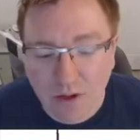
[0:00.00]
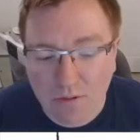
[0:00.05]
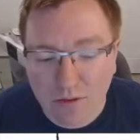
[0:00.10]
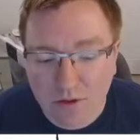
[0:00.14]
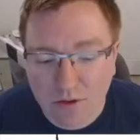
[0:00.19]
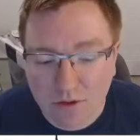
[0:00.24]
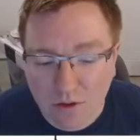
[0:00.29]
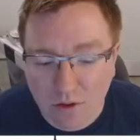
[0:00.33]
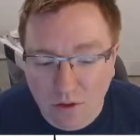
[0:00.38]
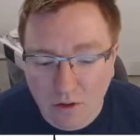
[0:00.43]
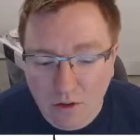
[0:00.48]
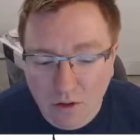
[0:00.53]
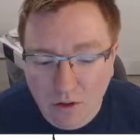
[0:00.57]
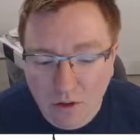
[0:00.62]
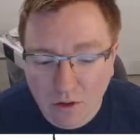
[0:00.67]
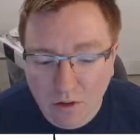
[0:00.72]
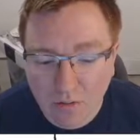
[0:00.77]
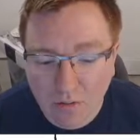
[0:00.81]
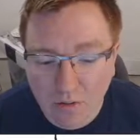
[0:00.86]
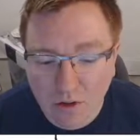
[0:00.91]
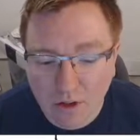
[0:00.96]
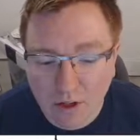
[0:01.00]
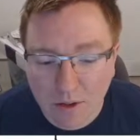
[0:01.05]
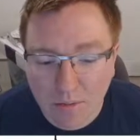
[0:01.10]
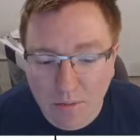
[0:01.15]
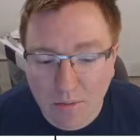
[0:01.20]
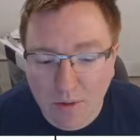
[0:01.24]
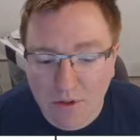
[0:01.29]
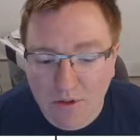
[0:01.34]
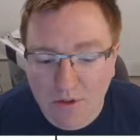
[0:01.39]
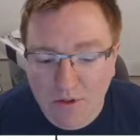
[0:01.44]
has got 3
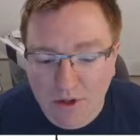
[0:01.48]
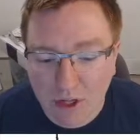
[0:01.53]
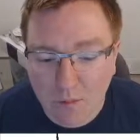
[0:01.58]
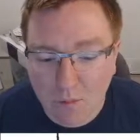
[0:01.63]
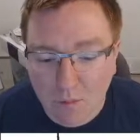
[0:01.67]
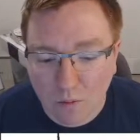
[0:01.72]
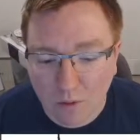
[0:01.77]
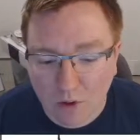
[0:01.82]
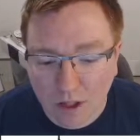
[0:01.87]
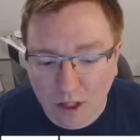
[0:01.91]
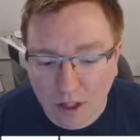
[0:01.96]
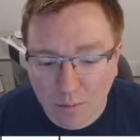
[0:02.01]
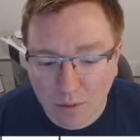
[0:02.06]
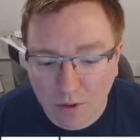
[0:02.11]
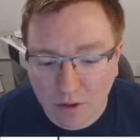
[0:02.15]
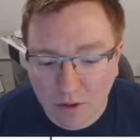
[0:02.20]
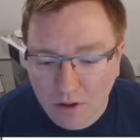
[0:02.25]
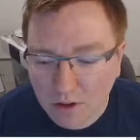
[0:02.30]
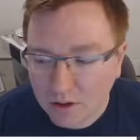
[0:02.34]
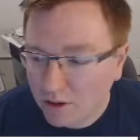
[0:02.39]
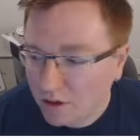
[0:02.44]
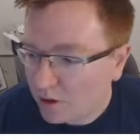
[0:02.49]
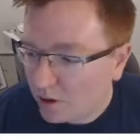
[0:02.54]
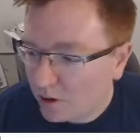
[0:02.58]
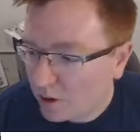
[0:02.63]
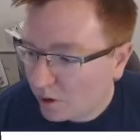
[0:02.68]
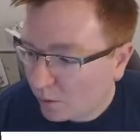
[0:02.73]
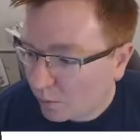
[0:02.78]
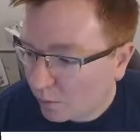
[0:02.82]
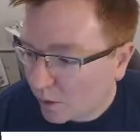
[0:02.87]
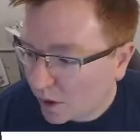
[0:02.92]
inputs and 1 output,
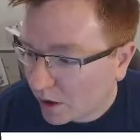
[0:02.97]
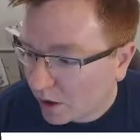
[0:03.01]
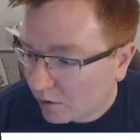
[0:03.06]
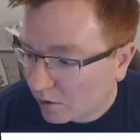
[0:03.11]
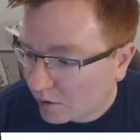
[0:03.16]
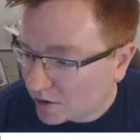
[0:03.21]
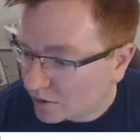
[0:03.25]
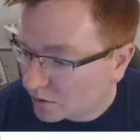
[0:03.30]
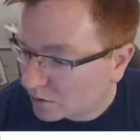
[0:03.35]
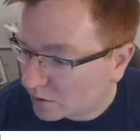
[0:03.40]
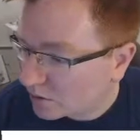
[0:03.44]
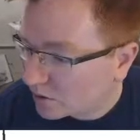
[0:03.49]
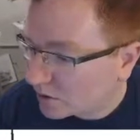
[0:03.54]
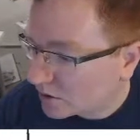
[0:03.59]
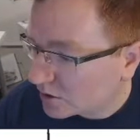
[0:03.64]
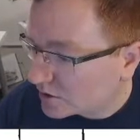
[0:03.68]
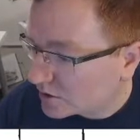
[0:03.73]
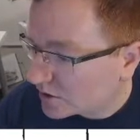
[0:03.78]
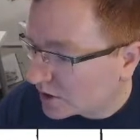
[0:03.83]
whereas, oh, can you see